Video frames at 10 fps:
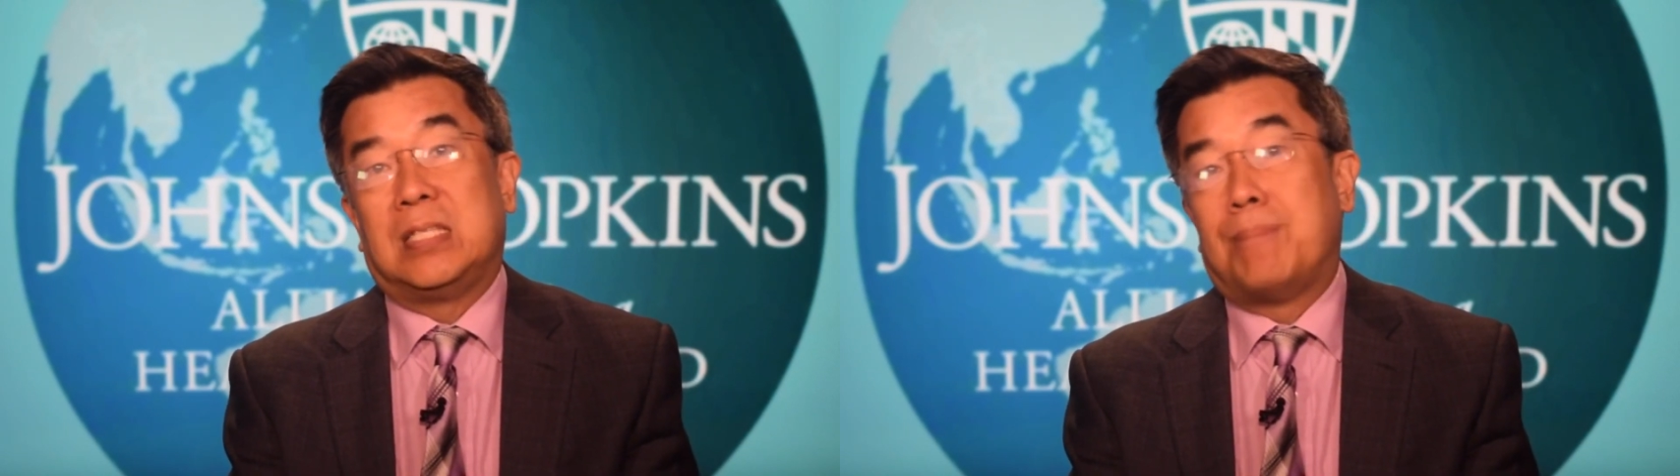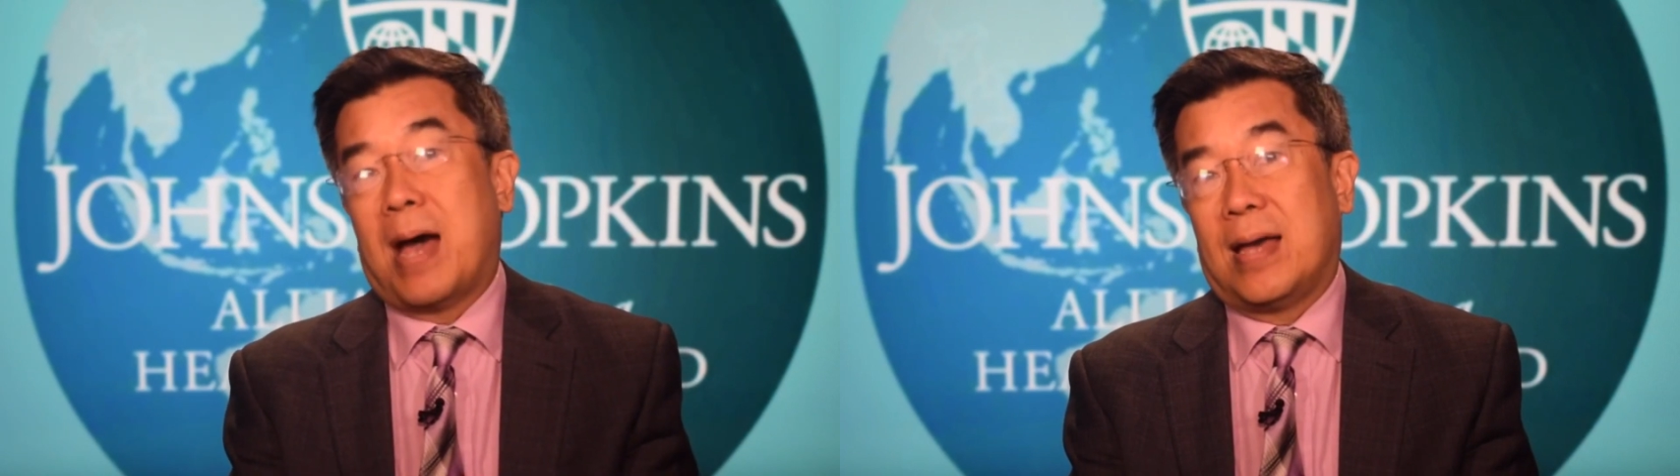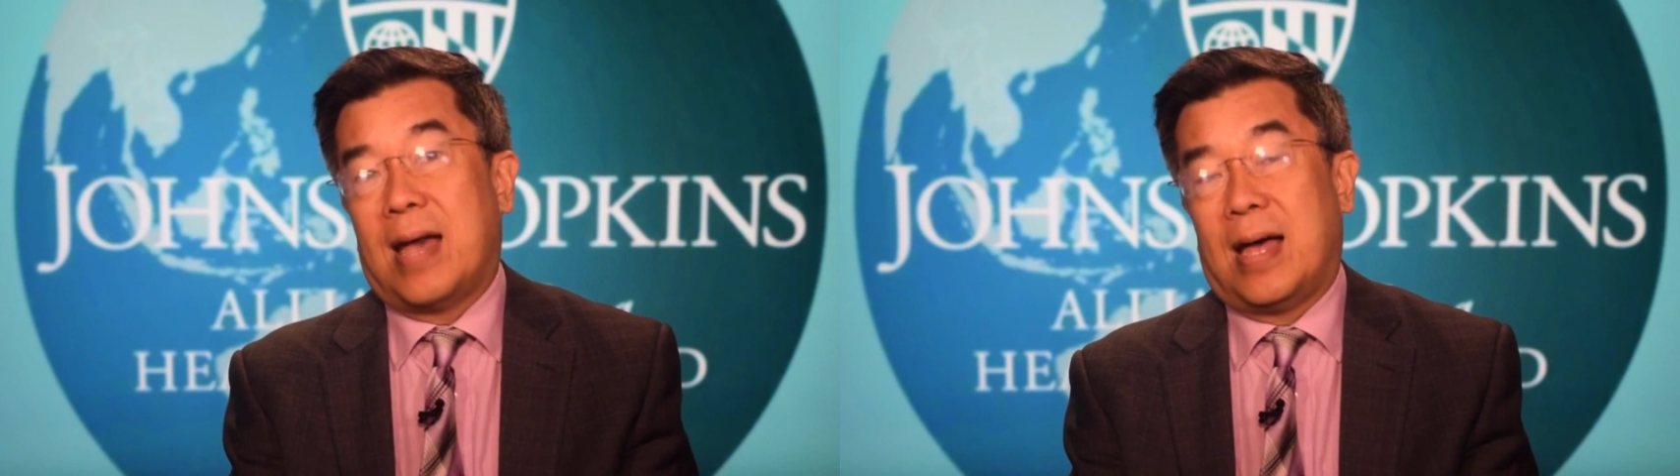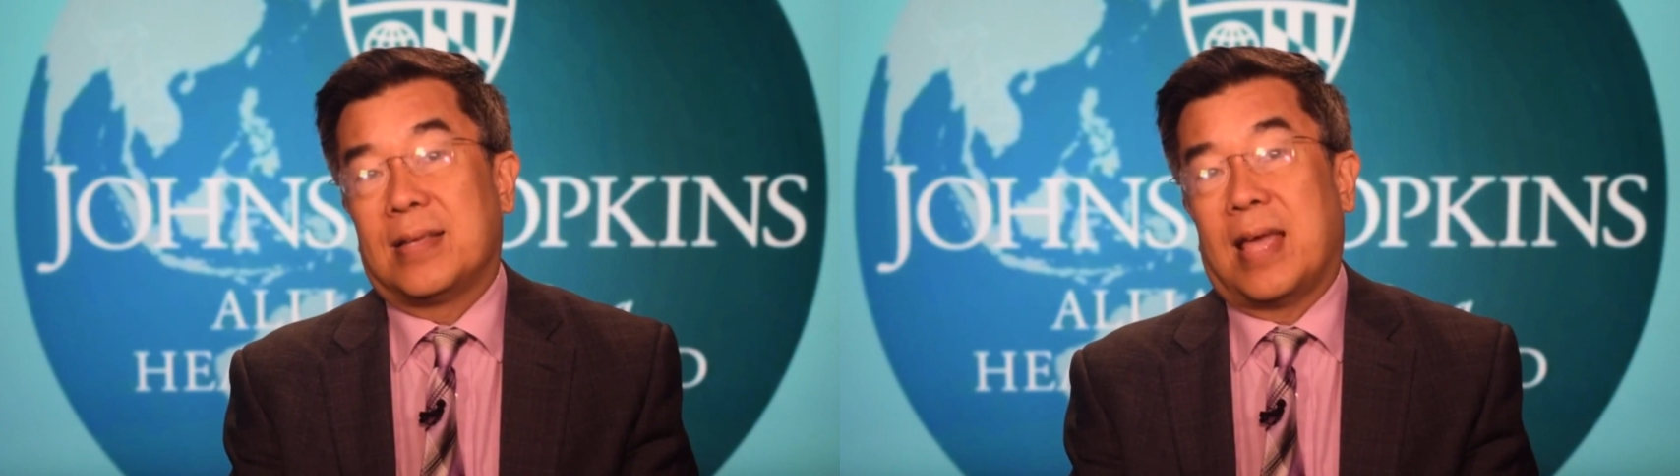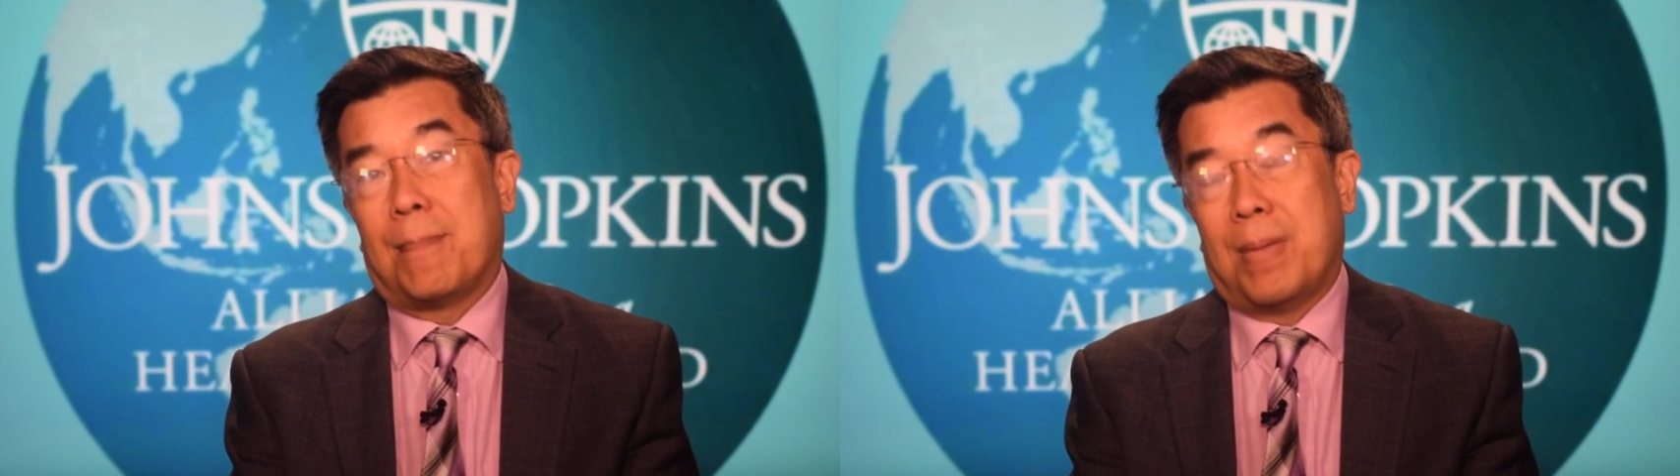bad ad
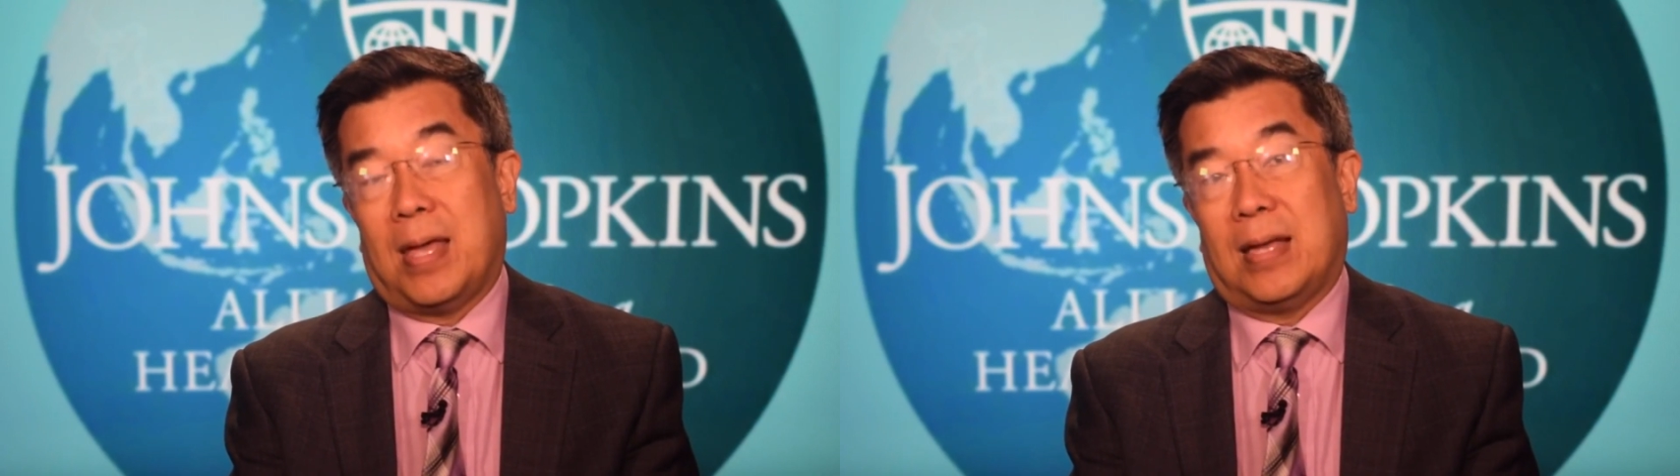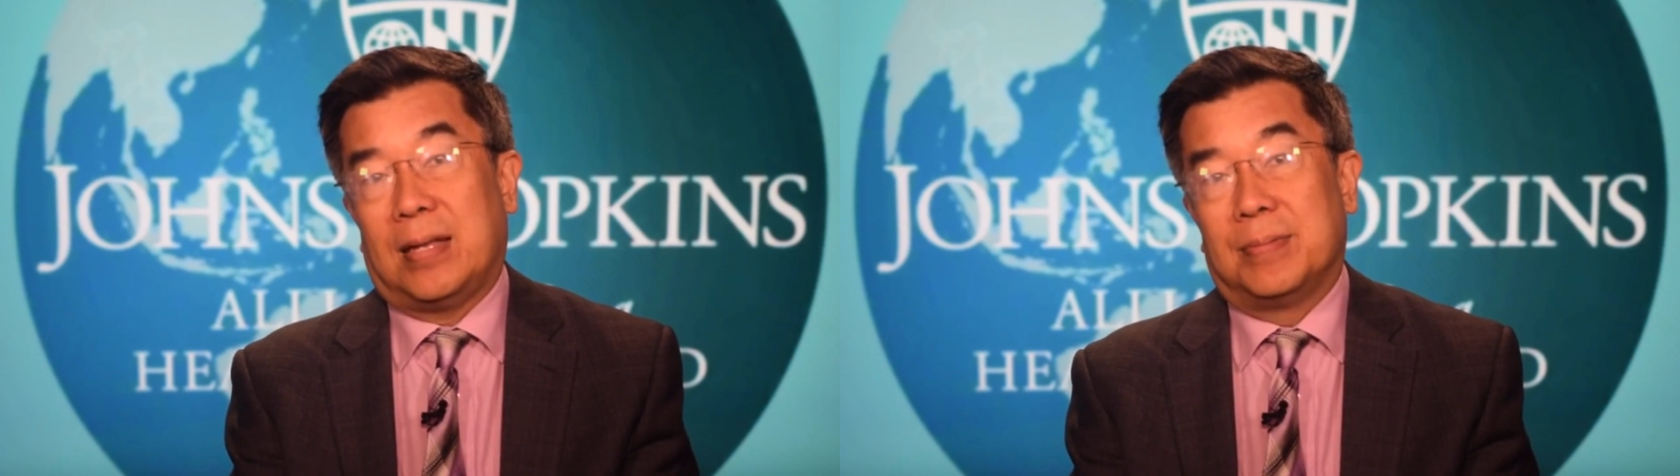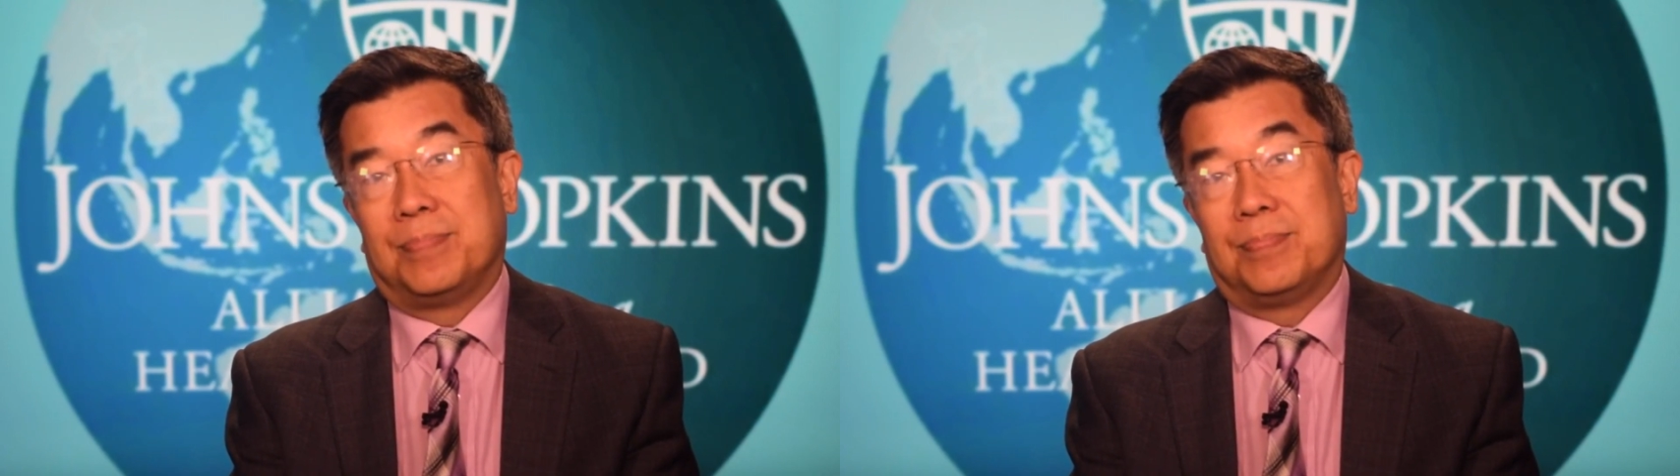campaign.